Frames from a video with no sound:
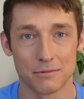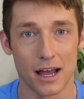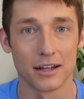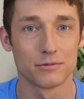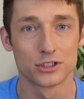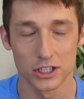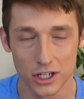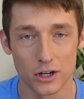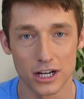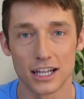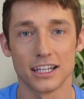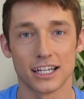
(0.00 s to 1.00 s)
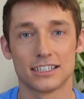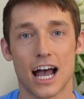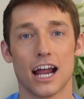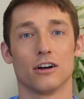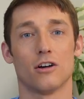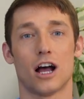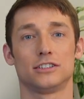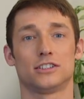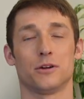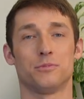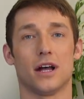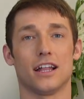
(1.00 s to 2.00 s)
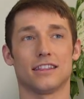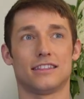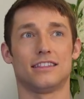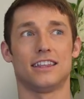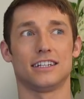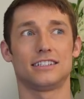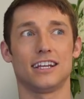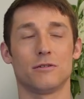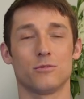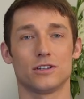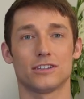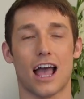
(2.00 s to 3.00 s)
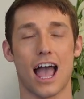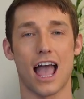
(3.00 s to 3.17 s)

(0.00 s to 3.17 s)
I should go down the entire roster, but the team was